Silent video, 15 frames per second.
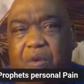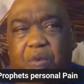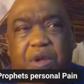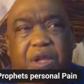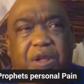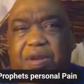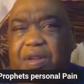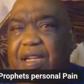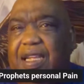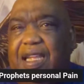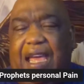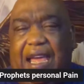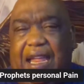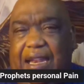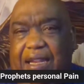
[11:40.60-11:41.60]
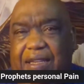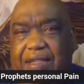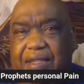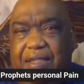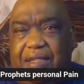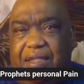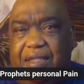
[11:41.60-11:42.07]
When you look at it,
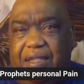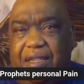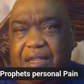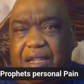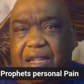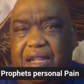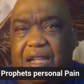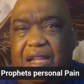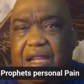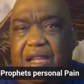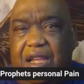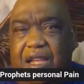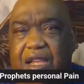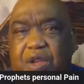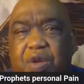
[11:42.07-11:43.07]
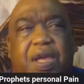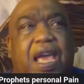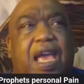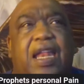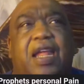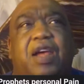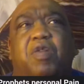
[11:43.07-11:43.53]
you
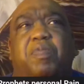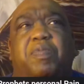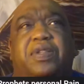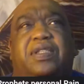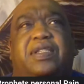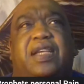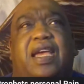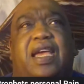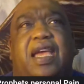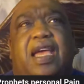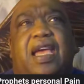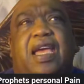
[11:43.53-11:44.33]
can't help but say